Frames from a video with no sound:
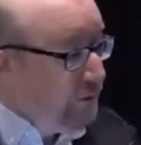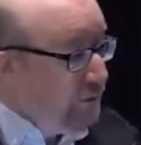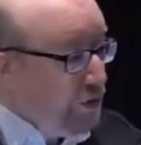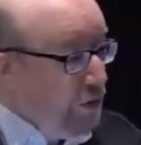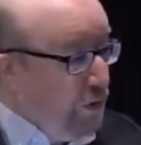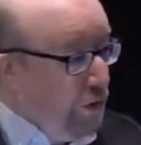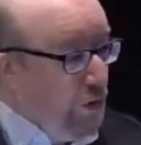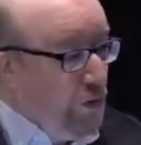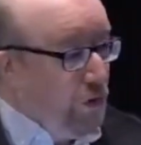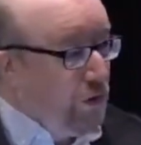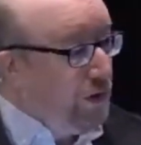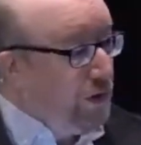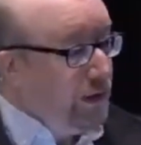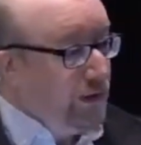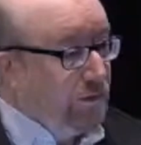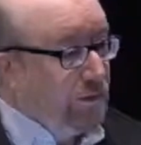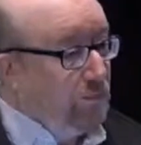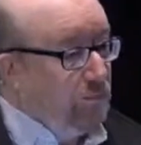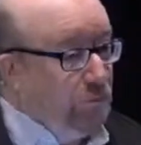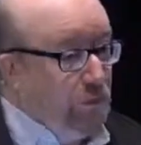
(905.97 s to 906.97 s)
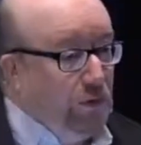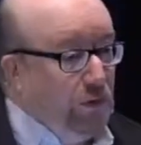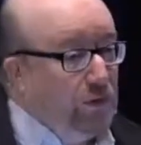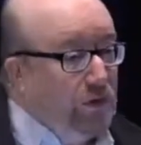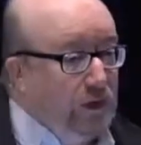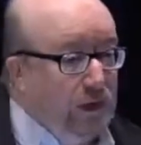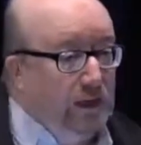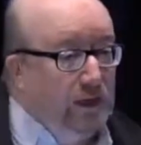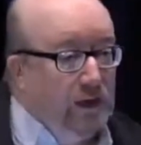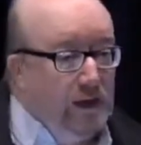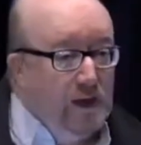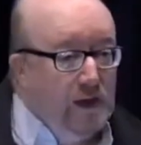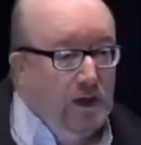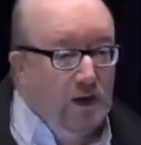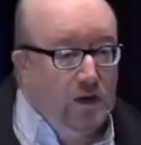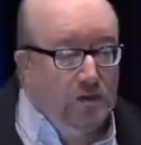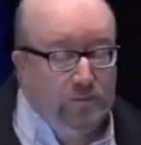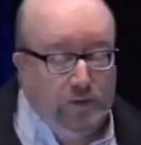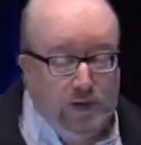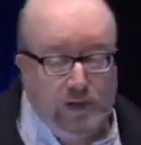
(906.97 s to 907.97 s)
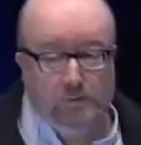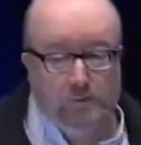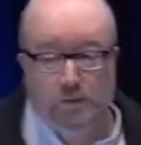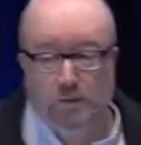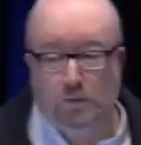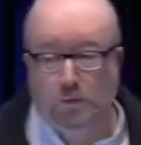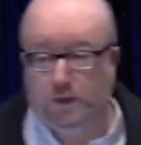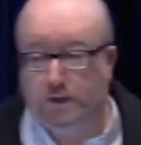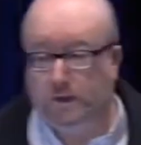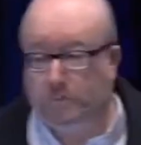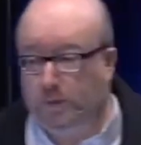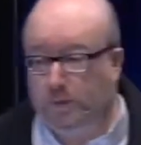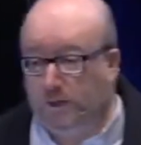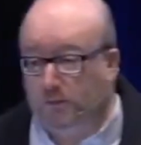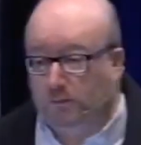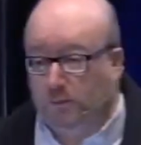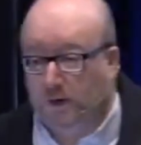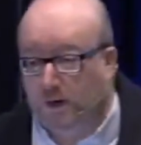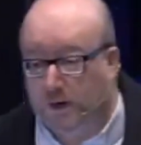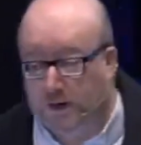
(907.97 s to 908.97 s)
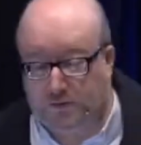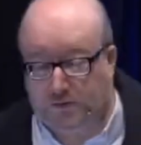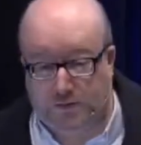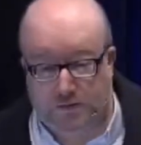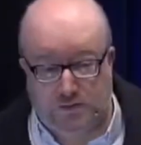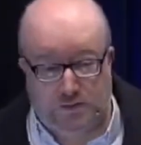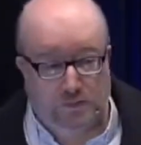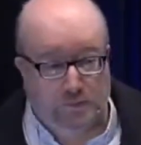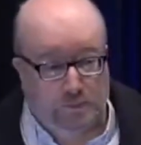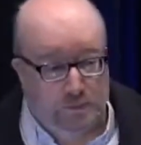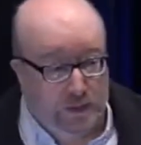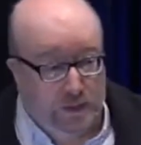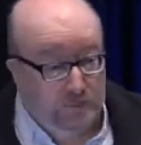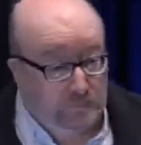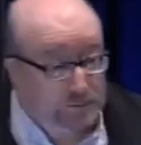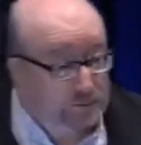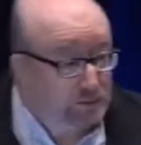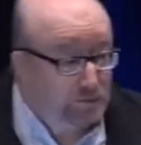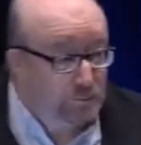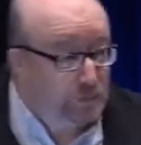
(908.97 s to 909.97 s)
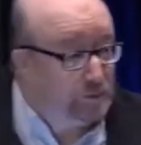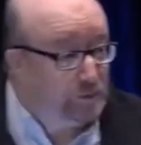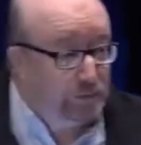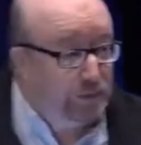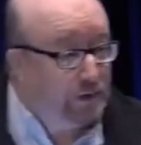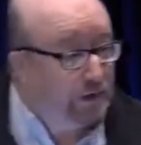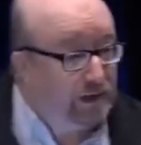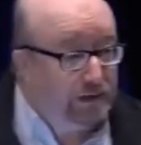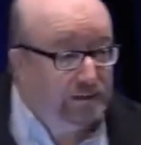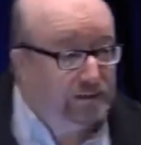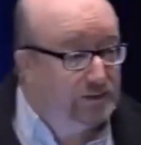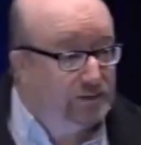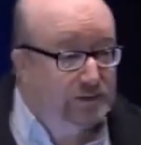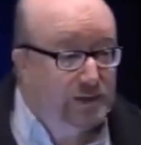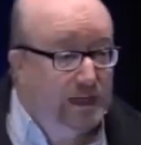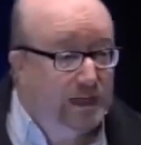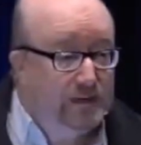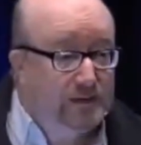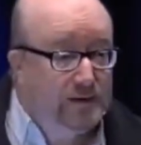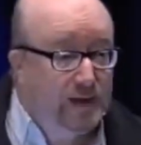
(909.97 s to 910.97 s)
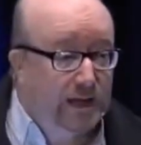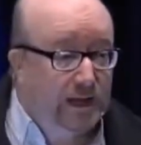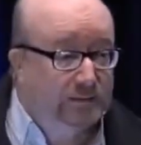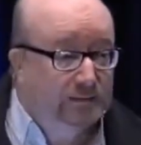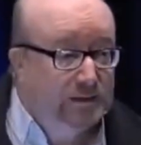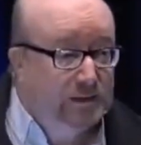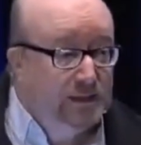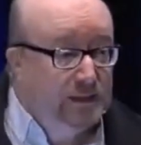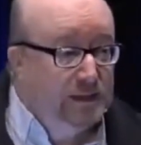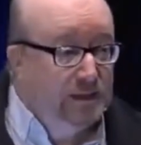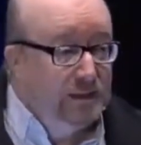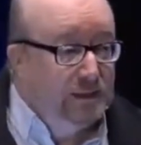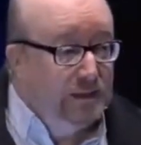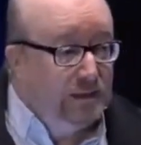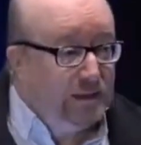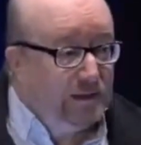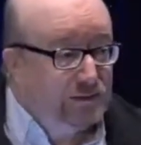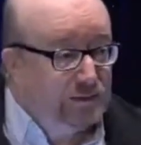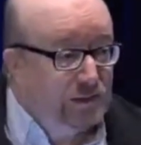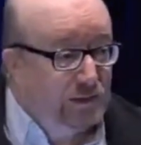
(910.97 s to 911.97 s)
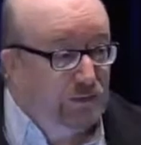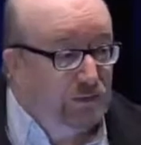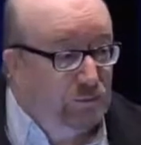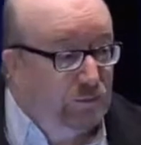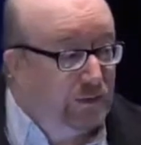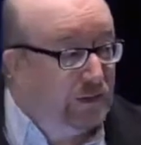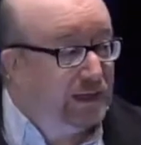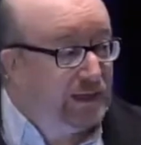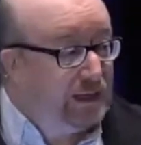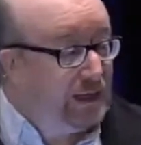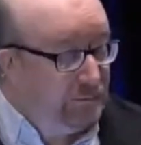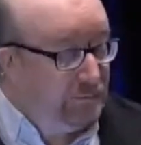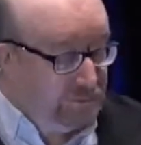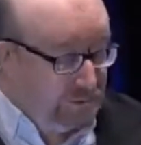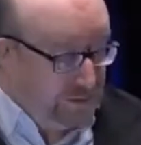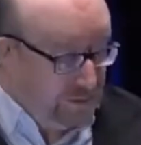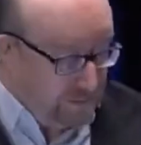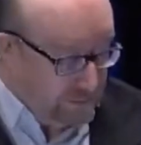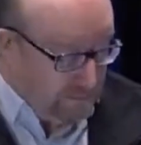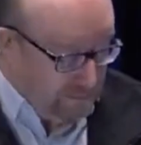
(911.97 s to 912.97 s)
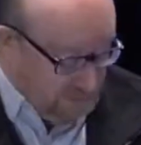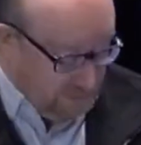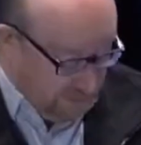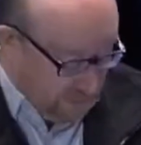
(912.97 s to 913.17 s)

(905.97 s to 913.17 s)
the glory and the beauty of Him and what it being relationship with Him. Some people don't understand that. And so when they come to